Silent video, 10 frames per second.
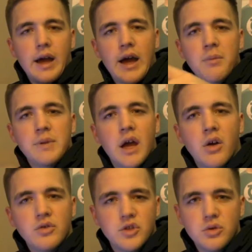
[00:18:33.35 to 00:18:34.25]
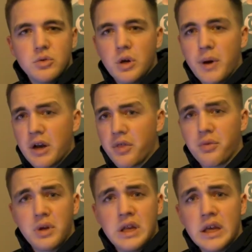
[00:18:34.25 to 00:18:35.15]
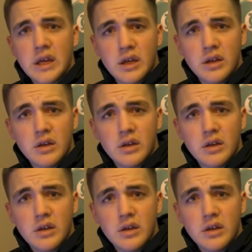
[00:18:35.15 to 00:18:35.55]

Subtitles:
I'm down to about a 3 nic.